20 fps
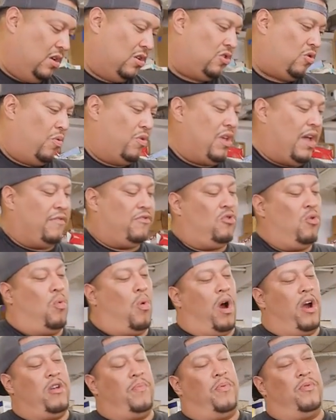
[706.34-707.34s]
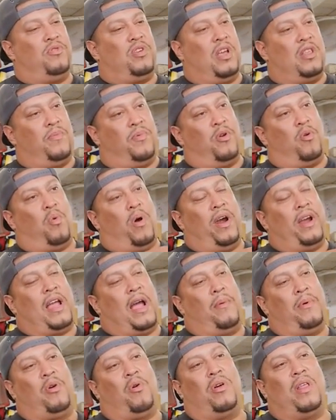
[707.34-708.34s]
So when you have two wires you put together, you put a wire
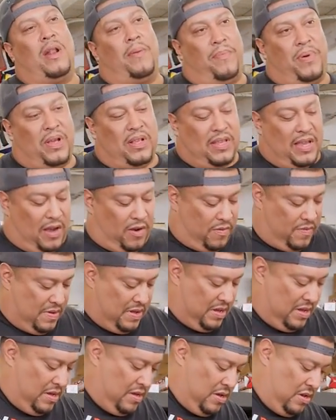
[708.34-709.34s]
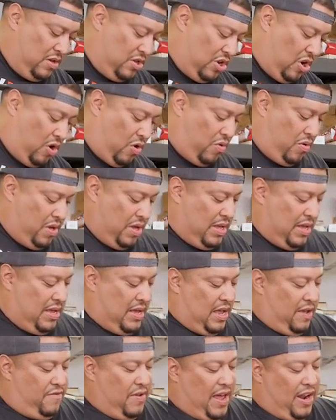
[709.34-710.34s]
cap, we call that a pigtail. So
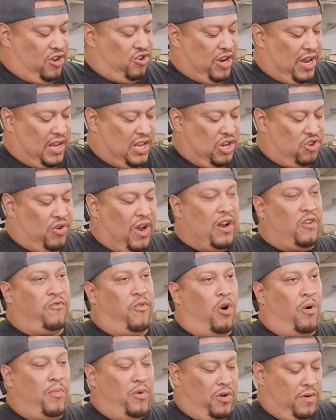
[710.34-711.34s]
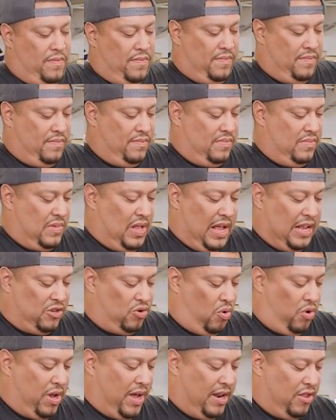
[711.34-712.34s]
if you got to change this transformer, that's
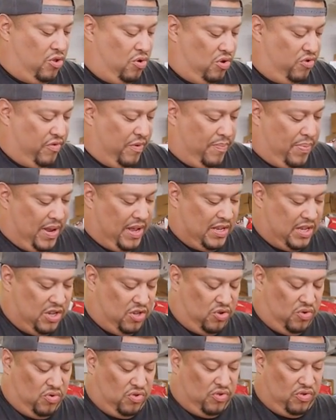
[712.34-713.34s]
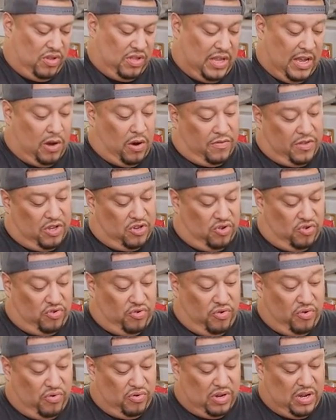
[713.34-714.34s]
all you got to do is replace these two, take off these two
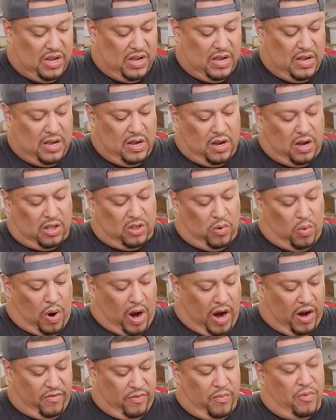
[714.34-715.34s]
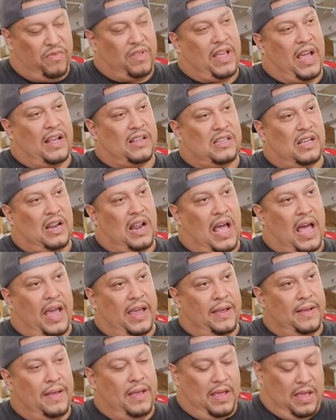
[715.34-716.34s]
screws, cut the wire, remove the Cad Cell
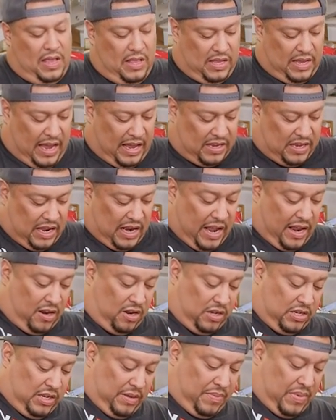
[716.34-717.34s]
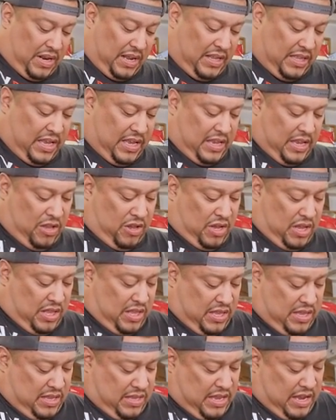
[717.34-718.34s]
eye. Cad Cell eye looks something like this, and you can
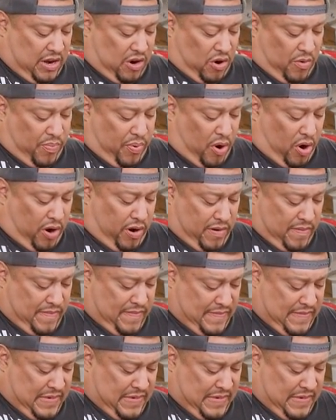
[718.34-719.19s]
take it apart.